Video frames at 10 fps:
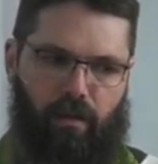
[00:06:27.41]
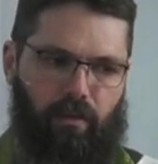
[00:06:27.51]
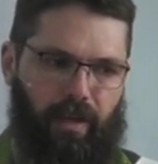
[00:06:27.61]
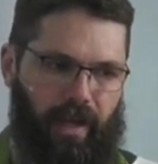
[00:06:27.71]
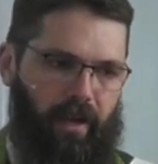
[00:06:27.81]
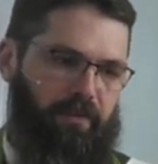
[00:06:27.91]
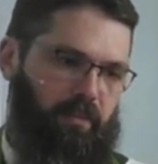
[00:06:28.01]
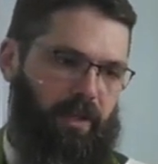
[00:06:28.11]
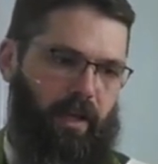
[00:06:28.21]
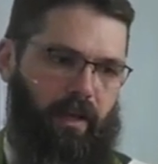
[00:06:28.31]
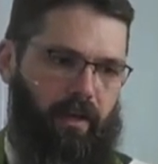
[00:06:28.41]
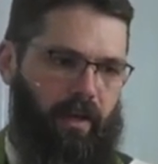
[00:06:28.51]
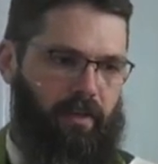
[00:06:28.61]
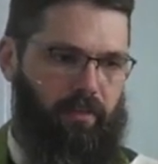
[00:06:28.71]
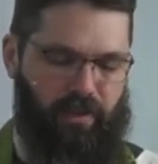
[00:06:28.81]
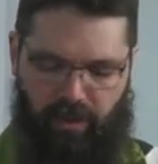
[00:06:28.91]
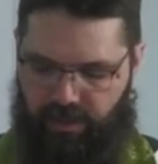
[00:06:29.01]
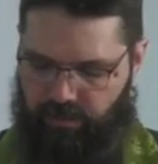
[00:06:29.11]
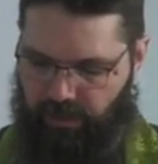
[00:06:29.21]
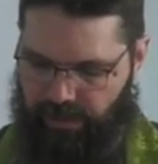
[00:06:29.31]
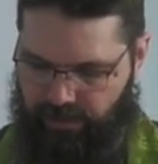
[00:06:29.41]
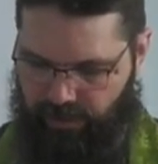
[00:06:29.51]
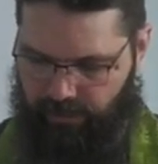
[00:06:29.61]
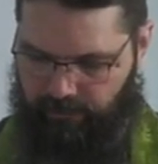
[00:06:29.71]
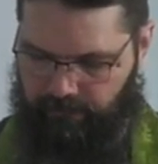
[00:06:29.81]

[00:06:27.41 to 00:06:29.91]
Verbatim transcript: we have to begin and end with God's blessing.